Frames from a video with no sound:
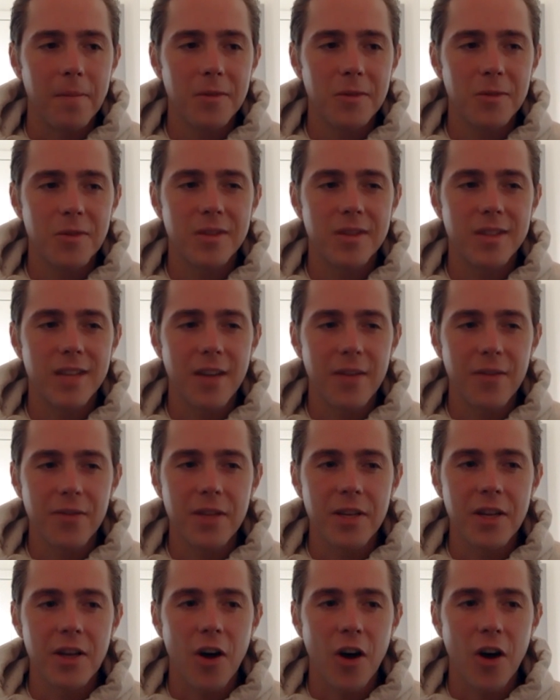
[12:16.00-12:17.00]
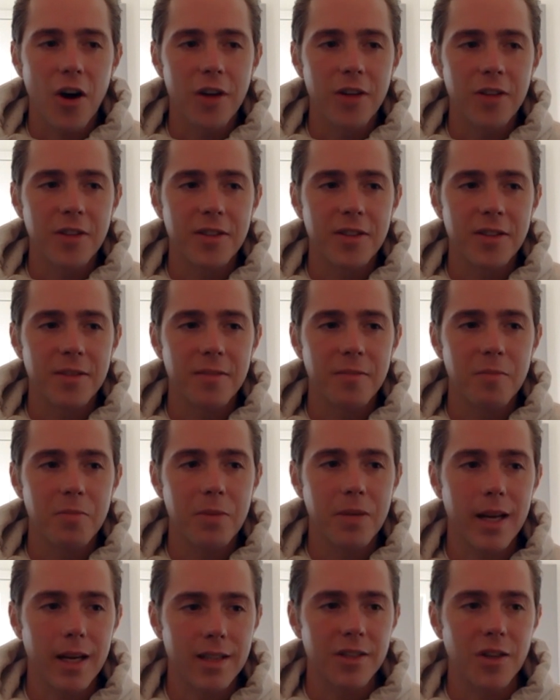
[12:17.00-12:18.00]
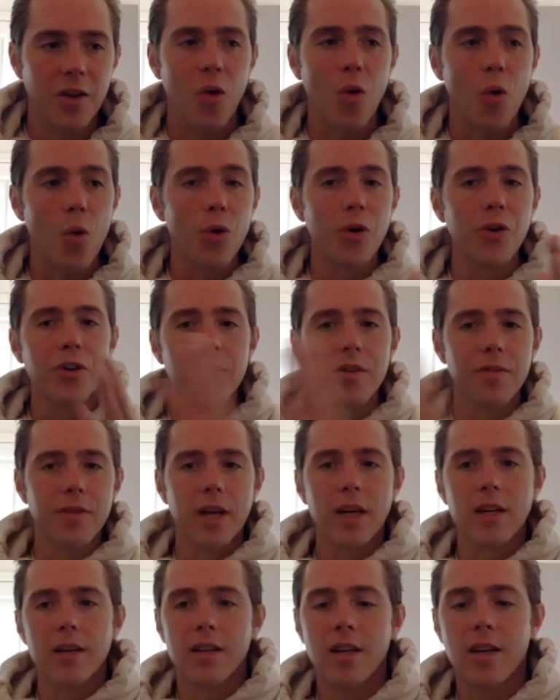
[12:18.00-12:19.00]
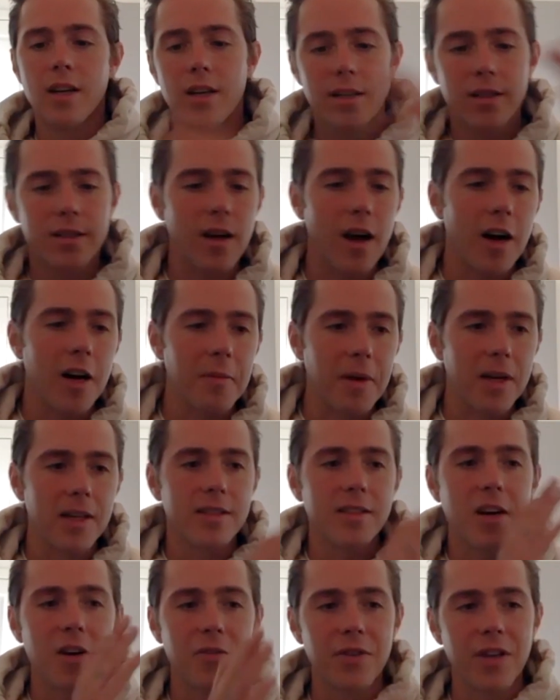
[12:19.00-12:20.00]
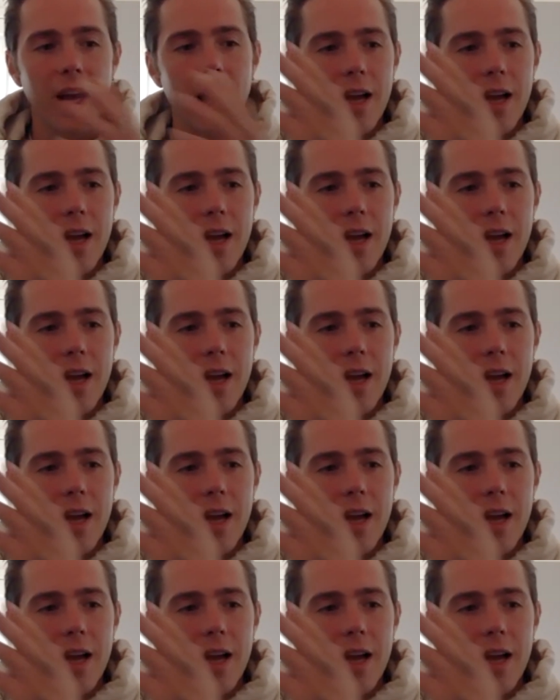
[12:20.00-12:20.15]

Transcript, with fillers: It's definitely hard to pick the order of like talking to myself, yeah,